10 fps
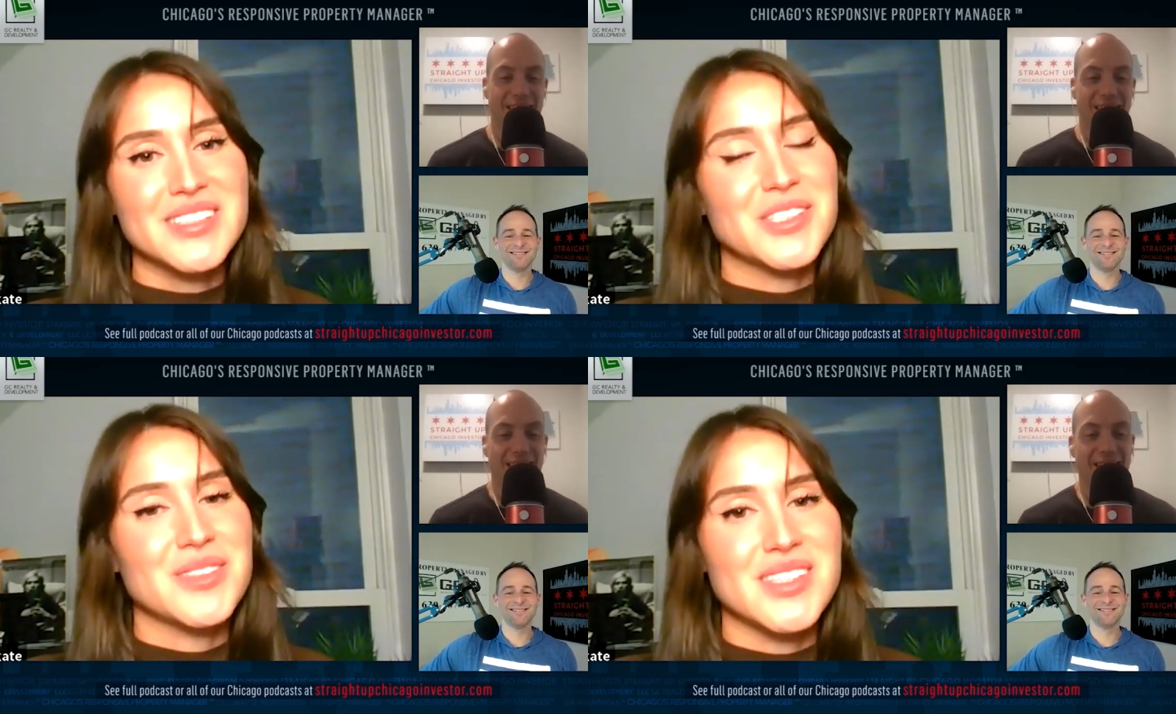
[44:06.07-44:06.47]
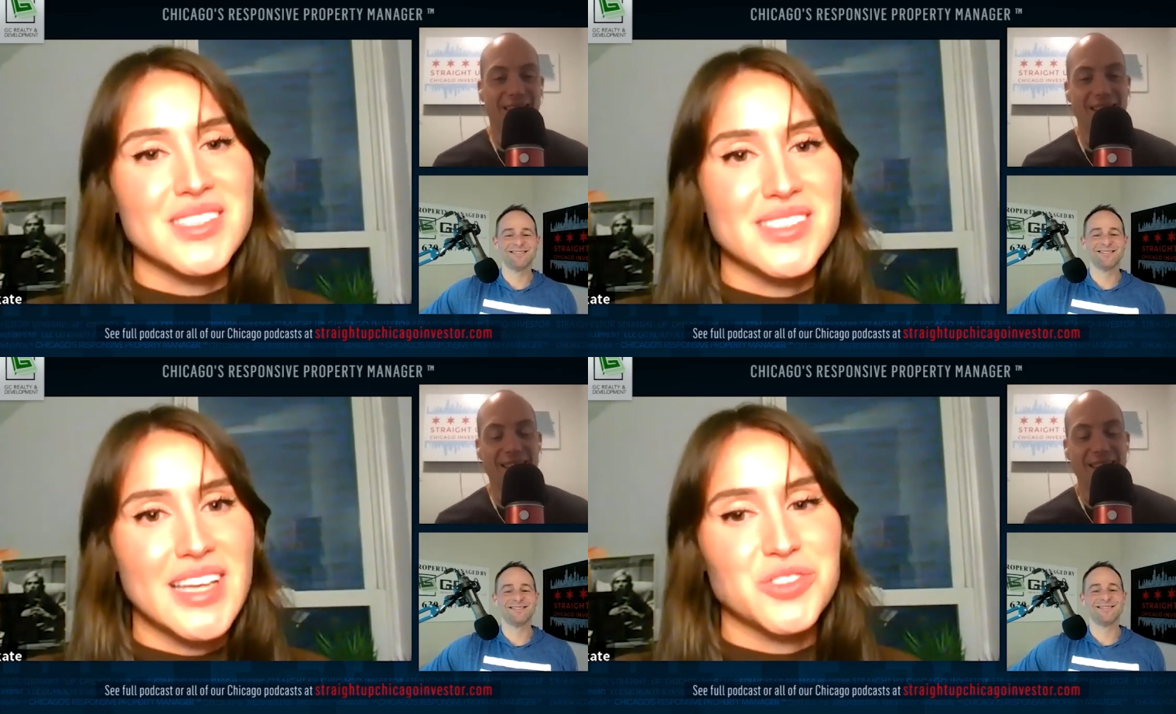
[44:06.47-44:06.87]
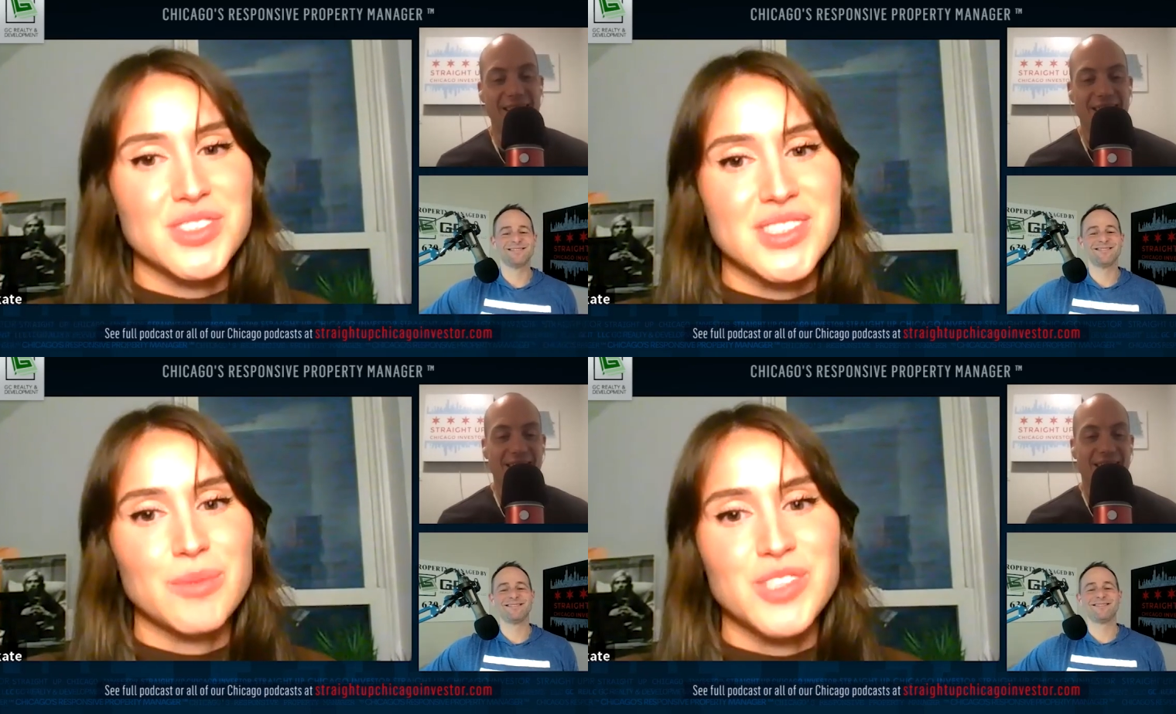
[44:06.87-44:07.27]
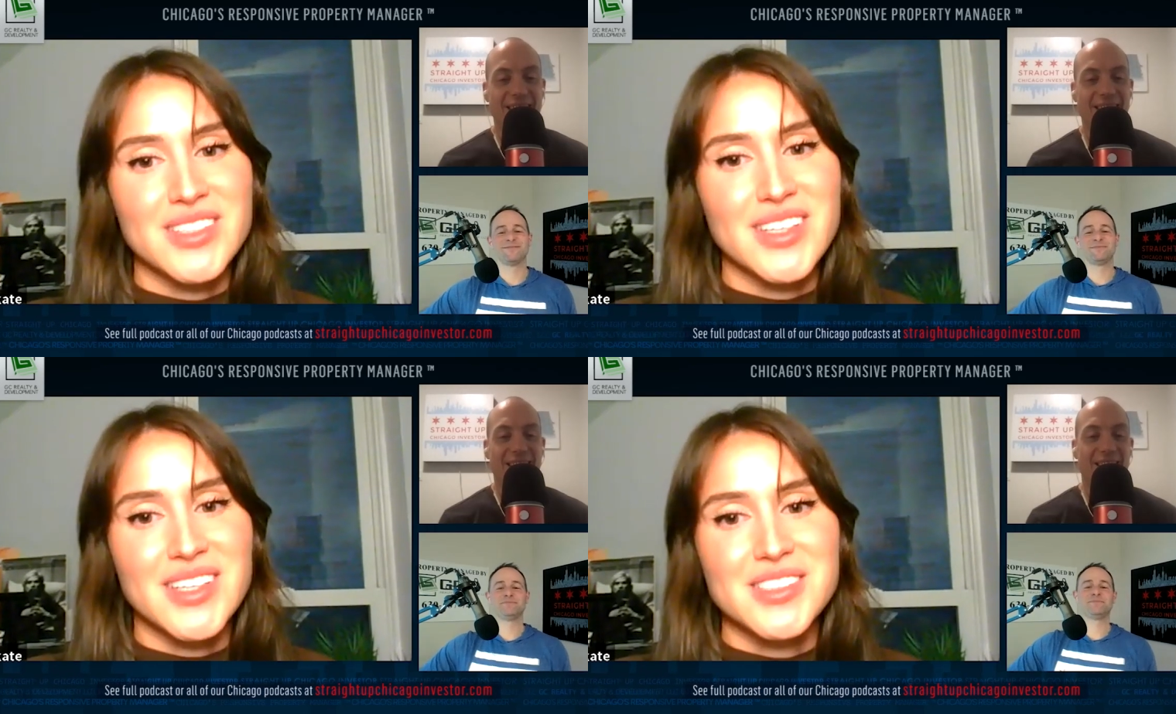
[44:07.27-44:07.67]
Speaker 1: So it's it's a dangerous subject
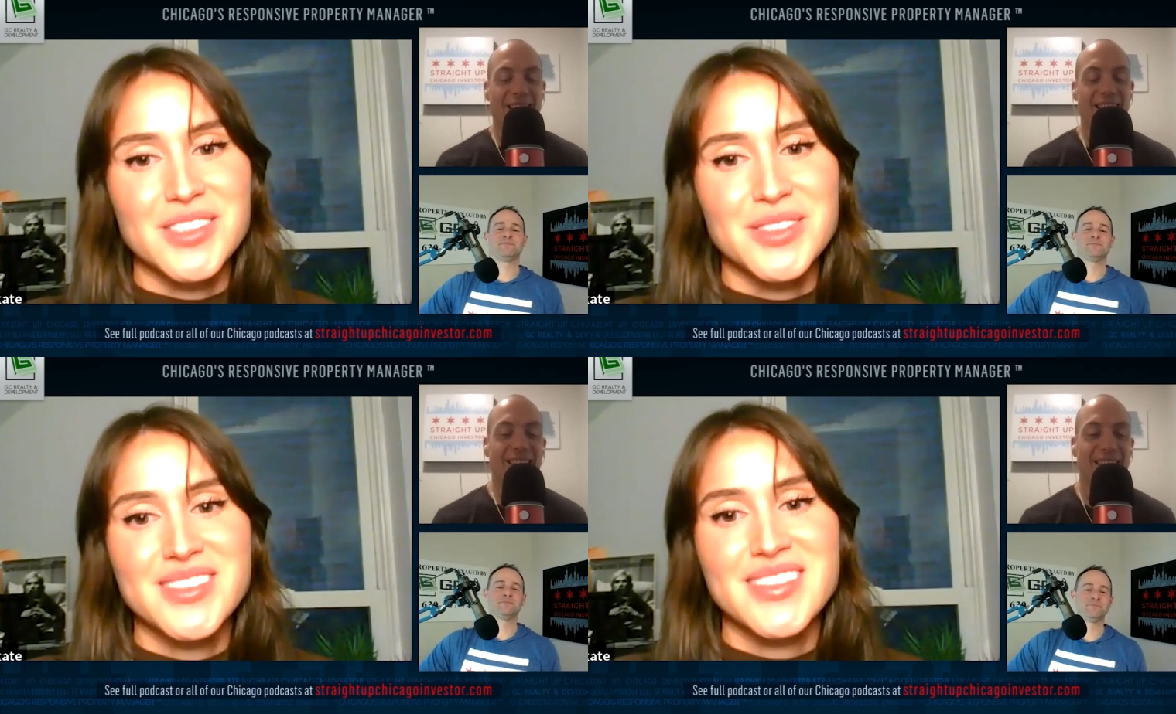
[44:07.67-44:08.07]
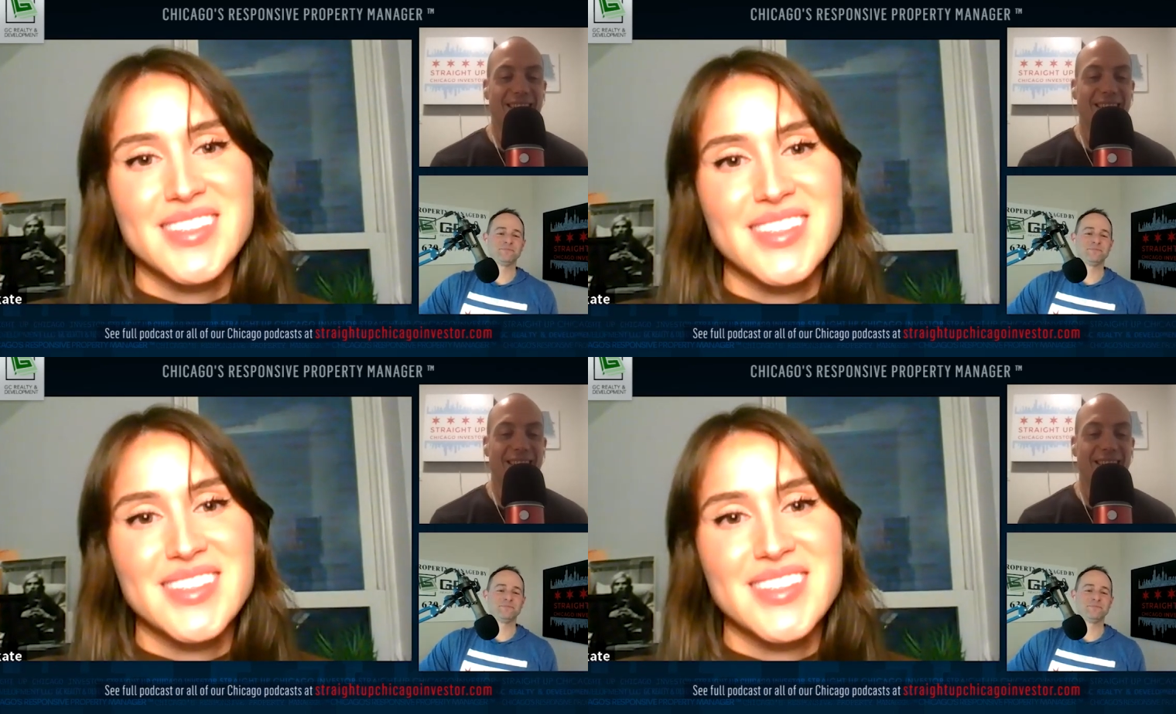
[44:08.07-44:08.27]
to get into.